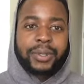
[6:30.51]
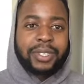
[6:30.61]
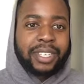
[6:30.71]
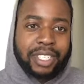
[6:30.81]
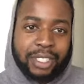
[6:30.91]

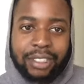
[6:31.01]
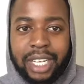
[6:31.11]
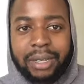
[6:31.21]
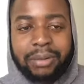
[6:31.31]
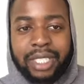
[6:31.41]
Twitter,
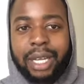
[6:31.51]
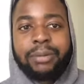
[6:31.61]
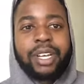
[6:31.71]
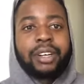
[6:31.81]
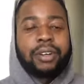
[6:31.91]
Instagram,
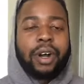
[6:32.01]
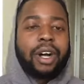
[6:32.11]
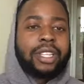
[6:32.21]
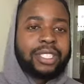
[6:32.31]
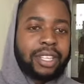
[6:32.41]
Snapchat,
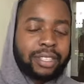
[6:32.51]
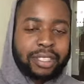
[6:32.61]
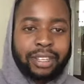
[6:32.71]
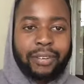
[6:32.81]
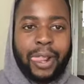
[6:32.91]
all these other
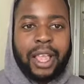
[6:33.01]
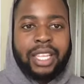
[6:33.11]
stuff,